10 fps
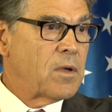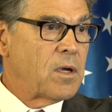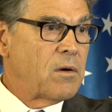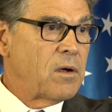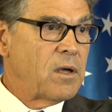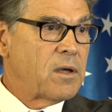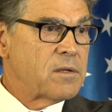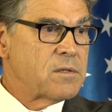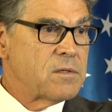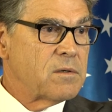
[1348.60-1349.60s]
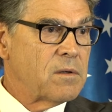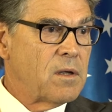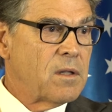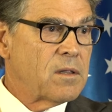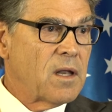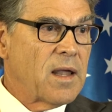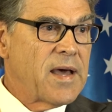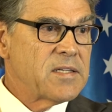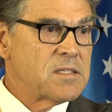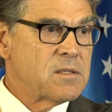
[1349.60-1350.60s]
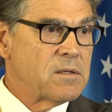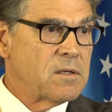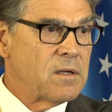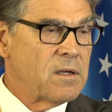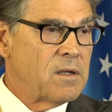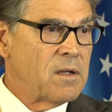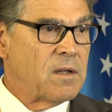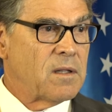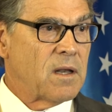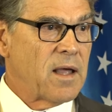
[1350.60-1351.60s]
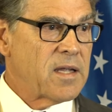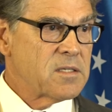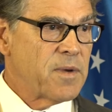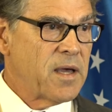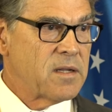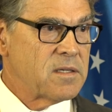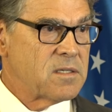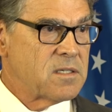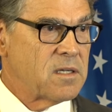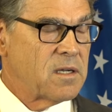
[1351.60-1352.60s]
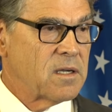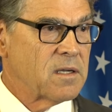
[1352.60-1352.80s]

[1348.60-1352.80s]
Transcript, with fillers: here he is. The last, yeah, last man sorry. sitting.